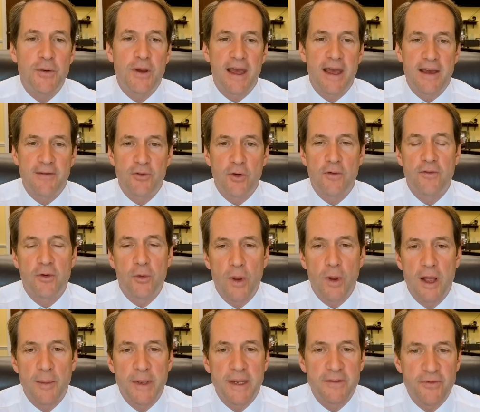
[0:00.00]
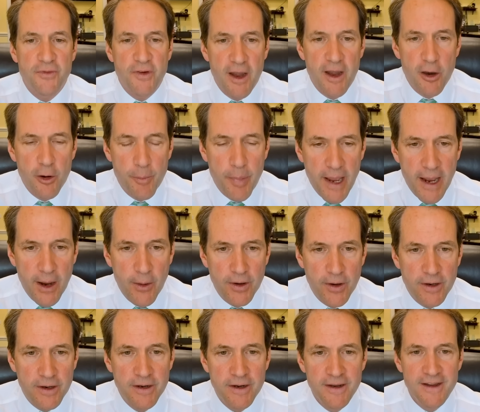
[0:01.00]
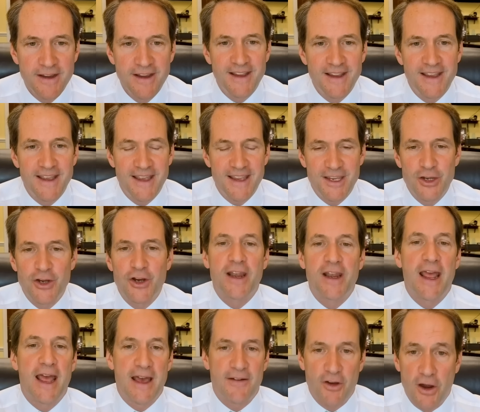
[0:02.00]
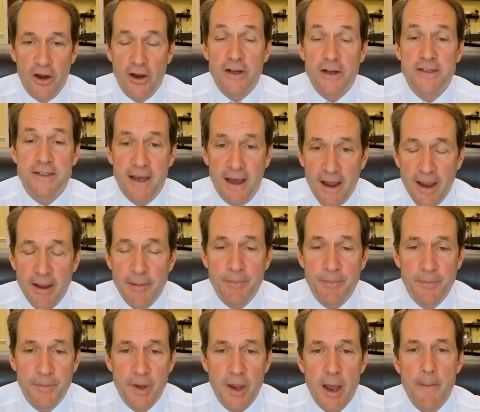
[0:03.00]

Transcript: have overwhelming firepower, you're going to have a hard time.